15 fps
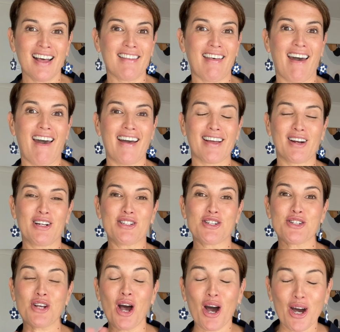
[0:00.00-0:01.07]
that are gonna
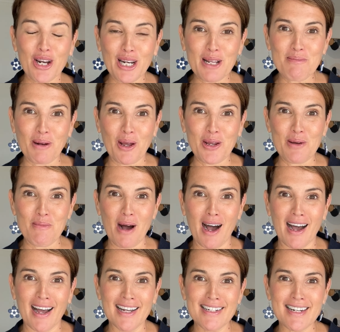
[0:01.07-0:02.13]
totally blow your
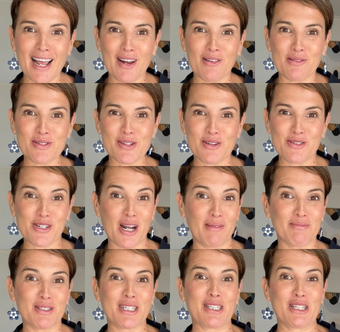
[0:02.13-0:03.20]
mind and also
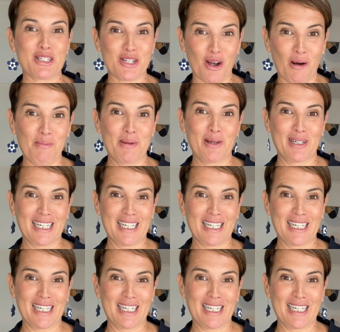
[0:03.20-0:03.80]
jump to the top of your